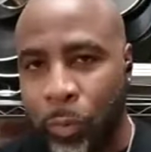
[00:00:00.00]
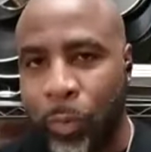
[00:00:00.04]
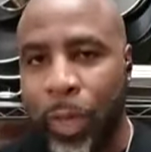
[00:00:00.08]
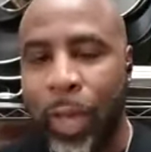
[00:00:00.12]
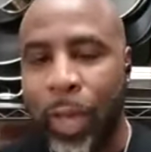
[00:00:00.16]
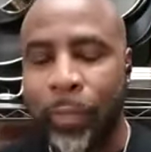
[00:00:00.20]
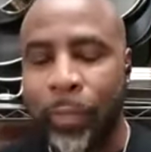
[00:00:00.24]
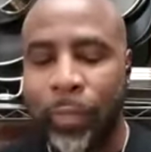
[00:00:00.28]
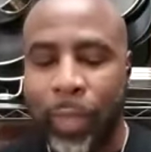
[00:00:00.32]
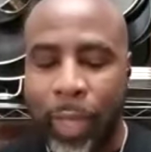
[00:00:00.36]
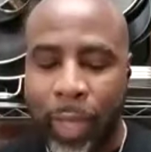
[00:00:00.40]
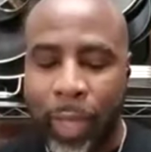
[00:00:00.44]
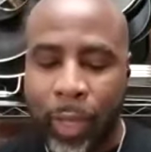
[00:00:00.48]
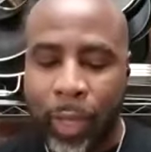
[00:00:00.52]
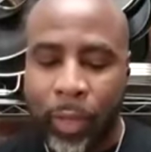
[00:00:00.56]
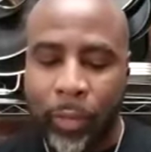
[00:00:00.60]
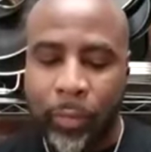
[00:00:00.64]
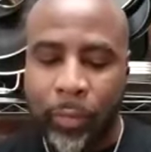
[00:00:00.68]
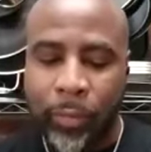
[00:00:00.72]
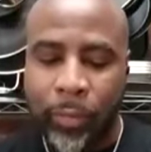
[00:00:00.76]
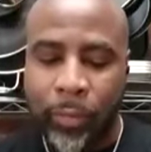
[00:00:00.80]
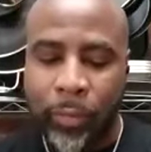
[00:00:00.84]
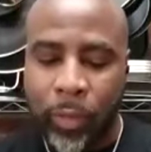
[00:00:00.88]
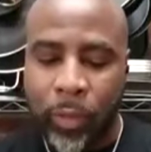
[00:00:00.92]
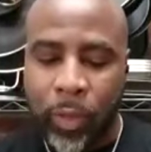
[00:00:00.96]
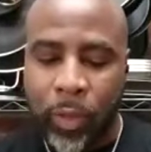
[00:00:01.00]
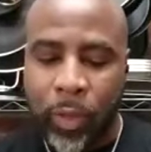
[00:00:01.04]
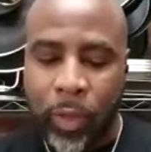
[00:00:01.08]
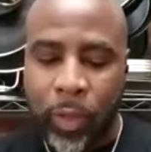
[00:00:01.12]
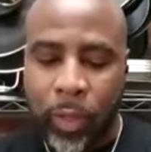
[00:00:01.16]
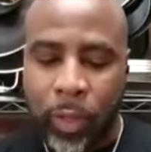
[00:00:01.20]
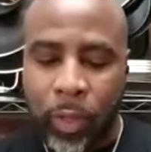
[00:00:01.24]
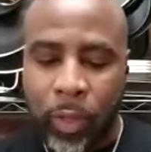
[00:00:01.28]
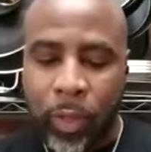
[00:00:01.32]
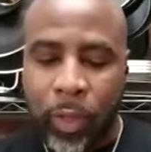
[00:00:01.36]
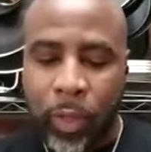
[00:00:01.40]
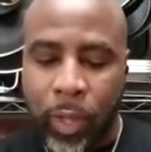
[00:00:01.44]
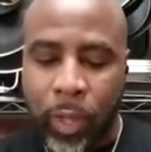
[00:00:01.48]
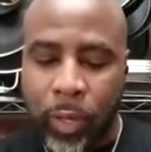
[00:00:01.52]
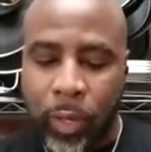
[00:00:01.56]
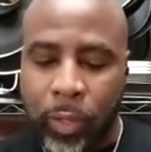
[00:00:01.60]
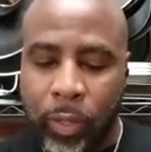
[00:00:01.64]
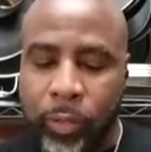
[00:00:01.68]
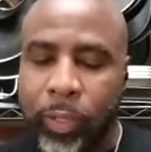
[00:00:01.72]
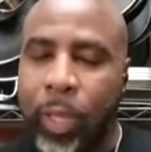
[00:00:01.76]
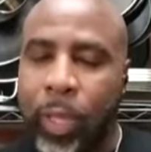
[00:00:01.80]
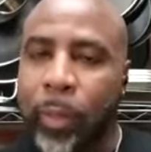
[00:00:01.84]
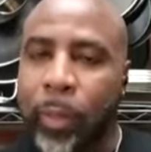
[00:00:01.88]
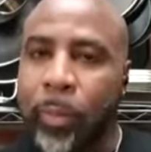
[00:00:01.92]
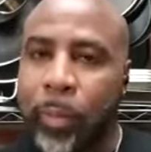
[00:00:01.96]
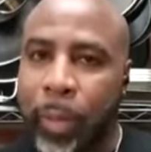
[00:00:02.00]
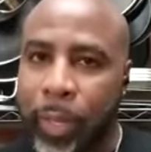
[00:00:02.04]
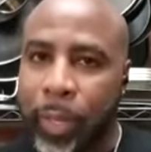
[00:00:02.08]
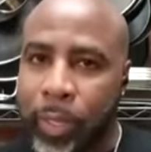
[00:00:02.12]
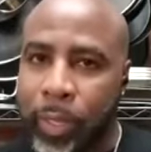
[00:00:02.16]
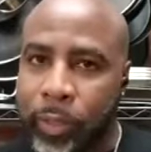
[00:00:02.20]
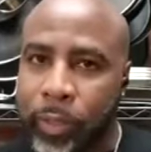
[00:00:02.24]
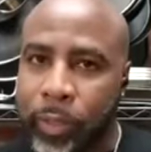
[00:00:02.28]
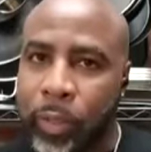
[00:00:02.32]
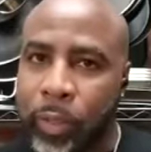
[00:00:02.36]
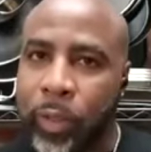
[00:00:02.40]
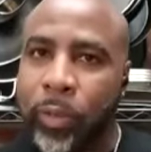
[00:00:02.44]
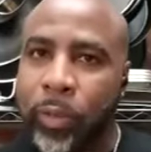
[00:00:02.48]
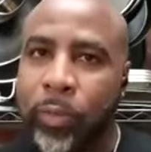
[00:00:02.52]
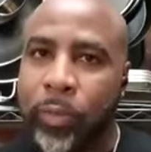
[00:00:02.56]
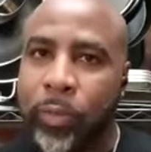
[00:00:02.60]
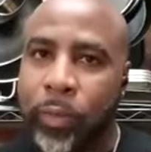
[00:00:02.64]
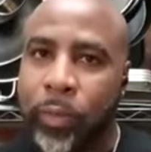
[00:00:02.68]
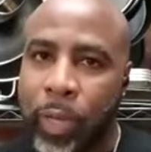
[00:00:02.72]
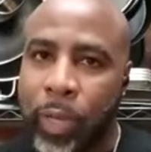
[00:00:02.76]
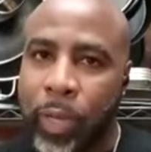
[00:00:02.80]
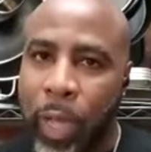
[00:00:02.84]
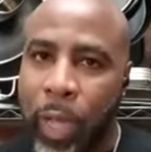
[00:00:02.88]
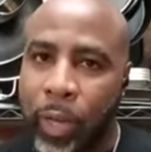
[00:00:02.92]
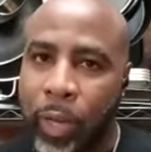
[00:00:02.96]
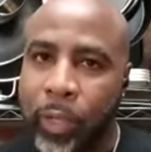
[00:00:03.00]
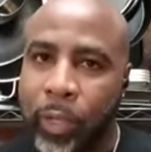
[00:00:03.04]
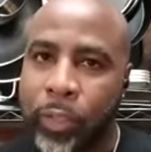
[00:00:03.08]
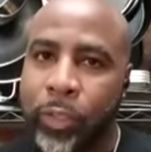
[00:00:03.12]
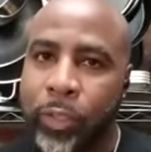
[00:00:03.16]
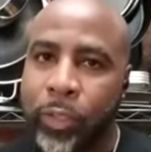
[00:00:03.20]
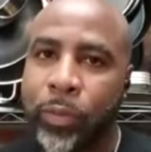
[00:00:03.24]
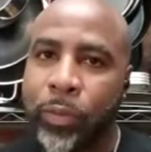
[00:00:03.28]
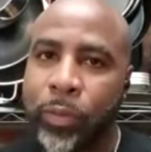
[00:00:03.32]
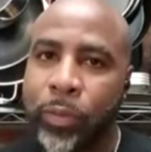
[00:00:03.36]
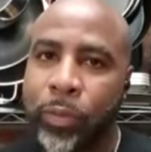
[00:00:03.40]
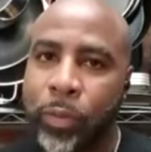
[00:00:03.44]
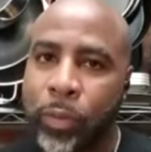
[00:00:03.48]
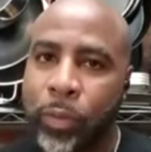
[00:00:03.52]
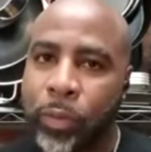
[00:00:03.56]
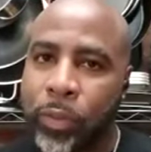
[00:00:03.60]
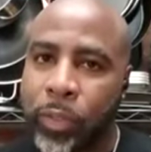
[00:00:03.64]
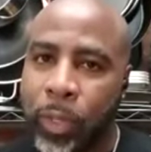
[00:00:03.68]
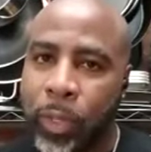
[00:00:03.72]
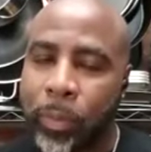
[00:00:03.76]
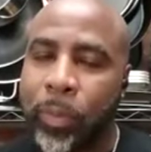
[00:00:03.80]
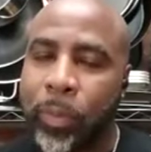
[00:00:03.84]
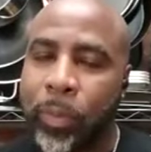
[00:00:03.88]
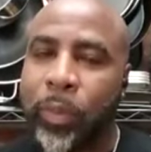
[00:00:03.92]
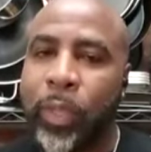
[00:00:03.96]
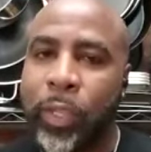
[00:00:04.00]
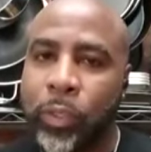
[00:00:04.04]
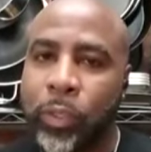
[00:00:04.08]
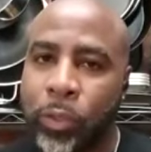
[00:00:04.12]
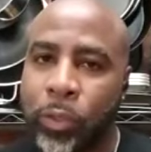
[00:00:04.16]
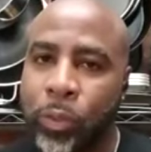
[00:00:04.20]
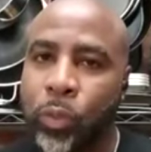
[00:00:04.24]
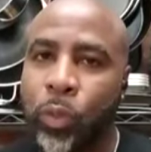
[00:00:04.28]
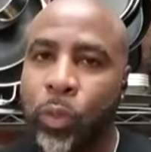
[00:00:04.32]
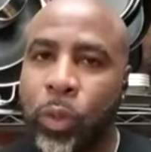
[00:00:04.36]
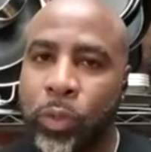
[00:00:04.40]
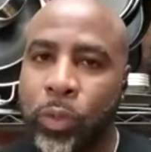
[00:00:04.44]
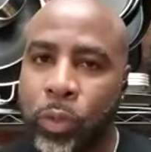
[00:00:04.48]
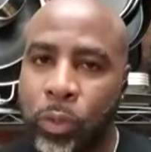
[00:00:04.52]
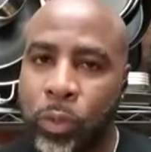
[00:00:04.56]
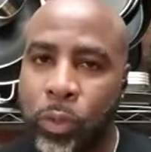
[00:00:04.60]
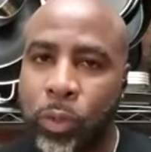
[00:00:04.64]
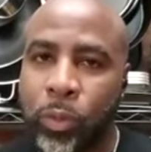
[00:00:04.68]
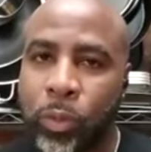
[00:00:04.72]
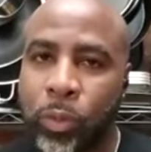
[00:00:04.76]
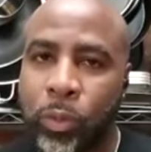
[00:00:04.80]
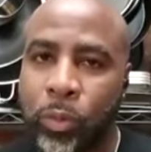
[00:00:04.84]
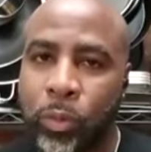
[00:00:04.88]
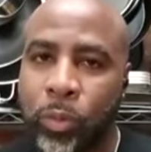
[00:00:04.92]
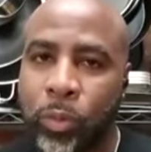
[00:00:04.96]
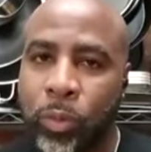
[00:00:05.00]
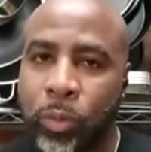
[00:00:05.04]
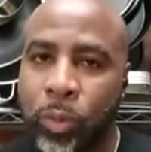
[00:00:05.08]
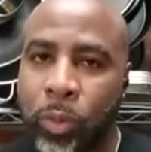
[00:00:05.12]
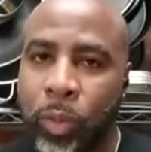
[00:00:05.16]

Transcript: You have to have at least that base of knowledge for something that you want to do.